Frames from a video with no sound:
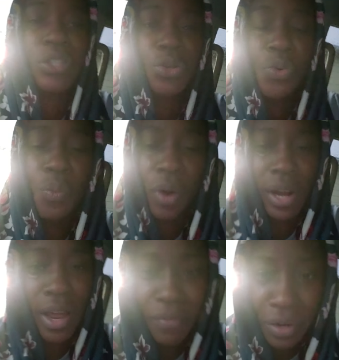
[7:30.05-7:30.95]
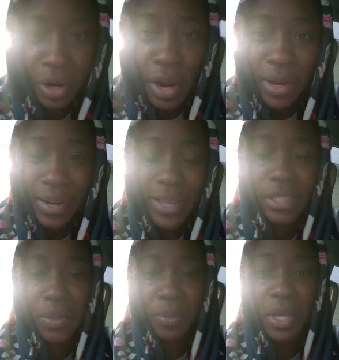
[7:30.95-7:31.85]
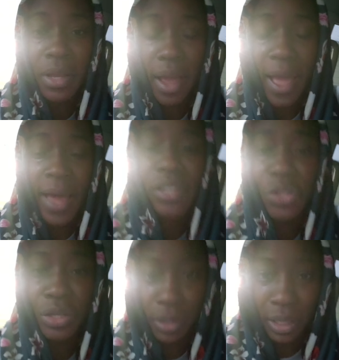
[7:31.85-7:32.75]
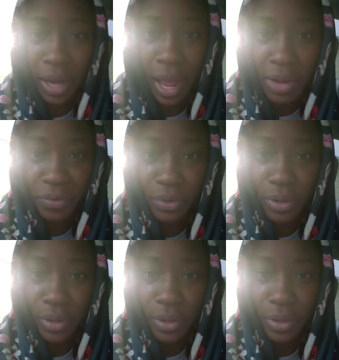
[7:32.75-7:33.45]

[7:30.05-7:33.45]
to whatever needs to be added to your life